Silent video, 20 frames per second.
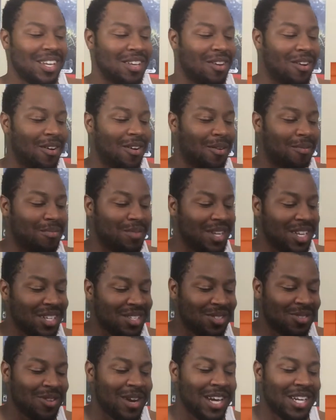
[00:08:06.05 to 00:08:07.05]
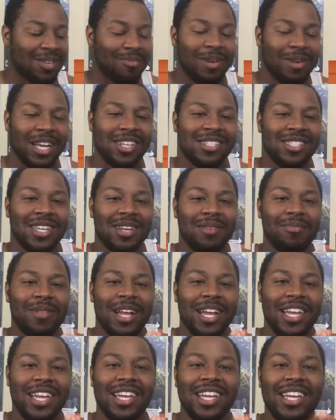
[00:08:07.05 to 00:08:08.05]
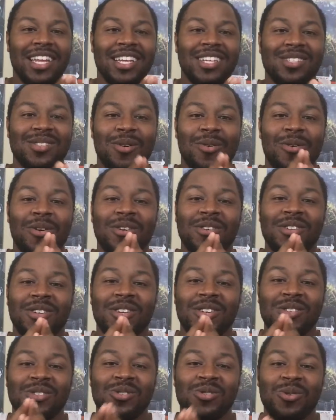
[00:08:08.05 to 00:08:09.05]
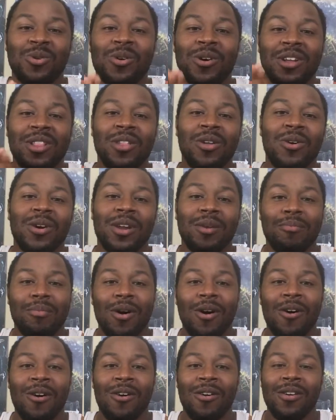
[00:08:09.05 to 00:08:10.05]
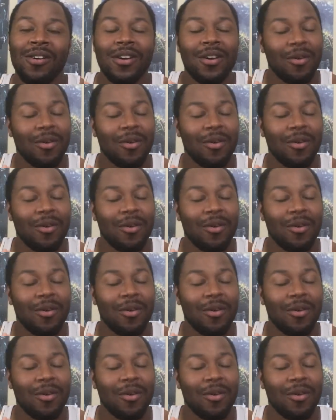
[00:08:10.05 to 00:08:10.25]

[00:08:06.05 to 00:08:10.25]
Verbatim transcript: um, diss track to make it seem like he is going to destroy Logan Paul.